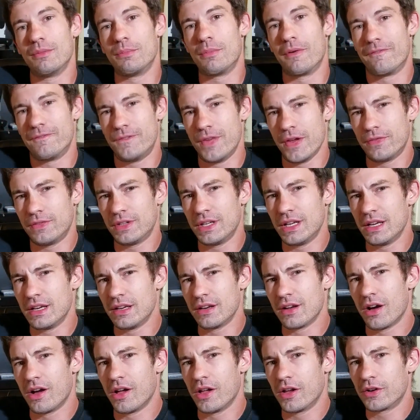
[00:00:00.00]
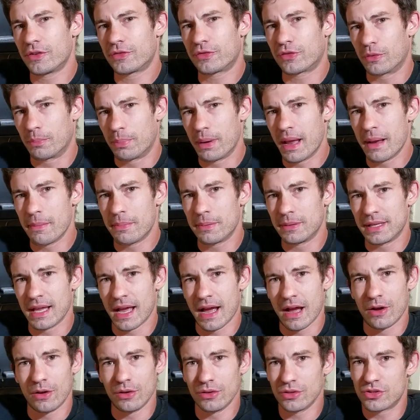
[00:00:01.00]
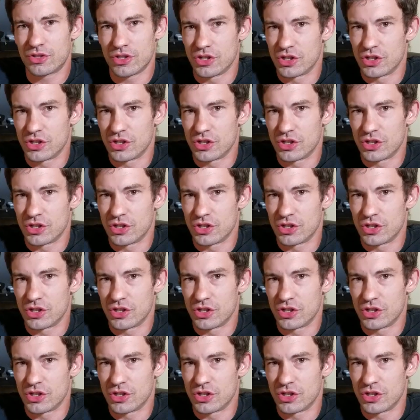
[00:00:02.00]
but $15 for paper towels